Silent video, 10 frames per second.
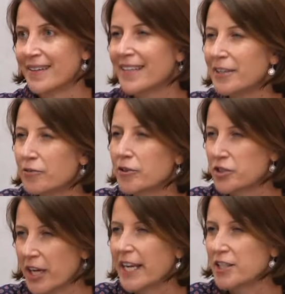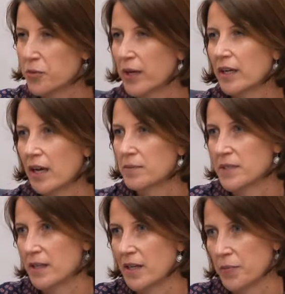need for change when it
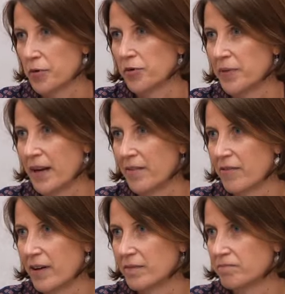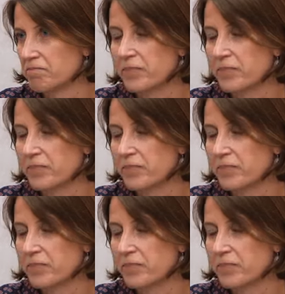comes to the improvement effort.